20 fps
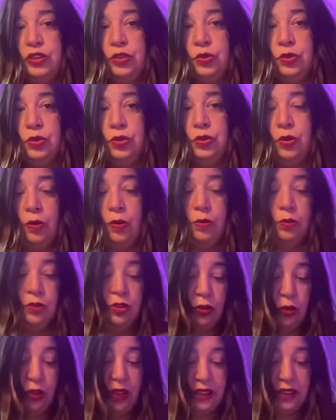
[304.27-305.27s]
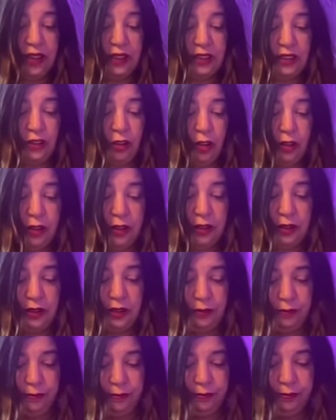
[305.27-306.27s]
you to know. So let's get
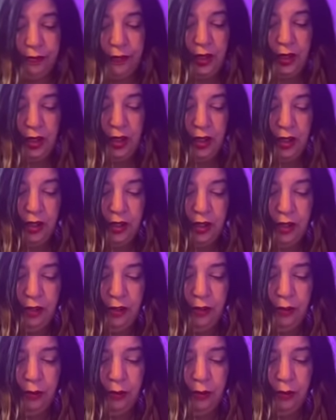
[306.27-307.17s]
started. Here